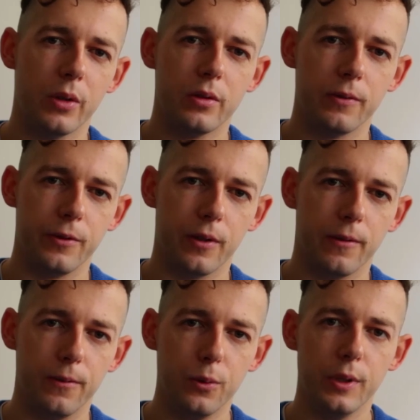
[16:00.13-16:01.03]
most of your
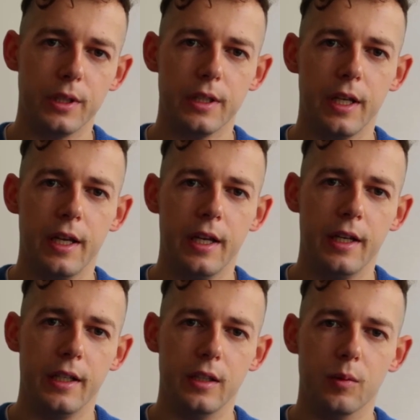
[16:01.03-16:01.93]
fluids
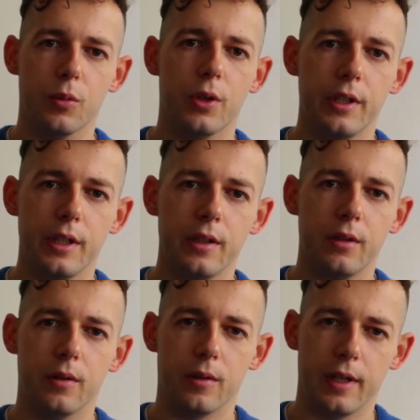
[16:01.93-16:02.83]
in the morning
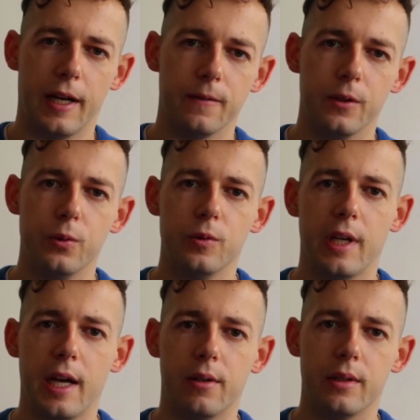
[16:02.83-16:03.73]
or
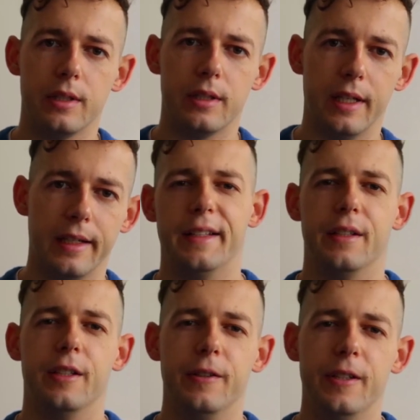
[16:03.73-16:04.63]
afternoon hours, and
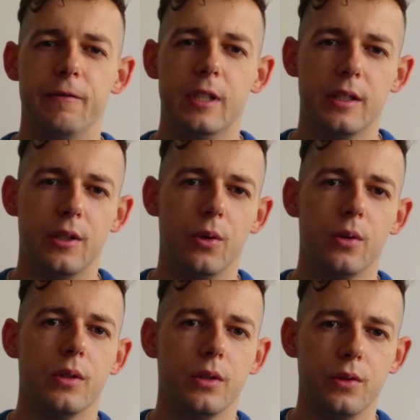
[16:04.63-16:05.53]
in the evening
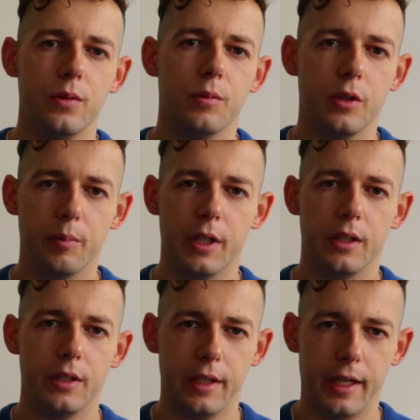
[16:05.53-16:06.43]
don't consume too much.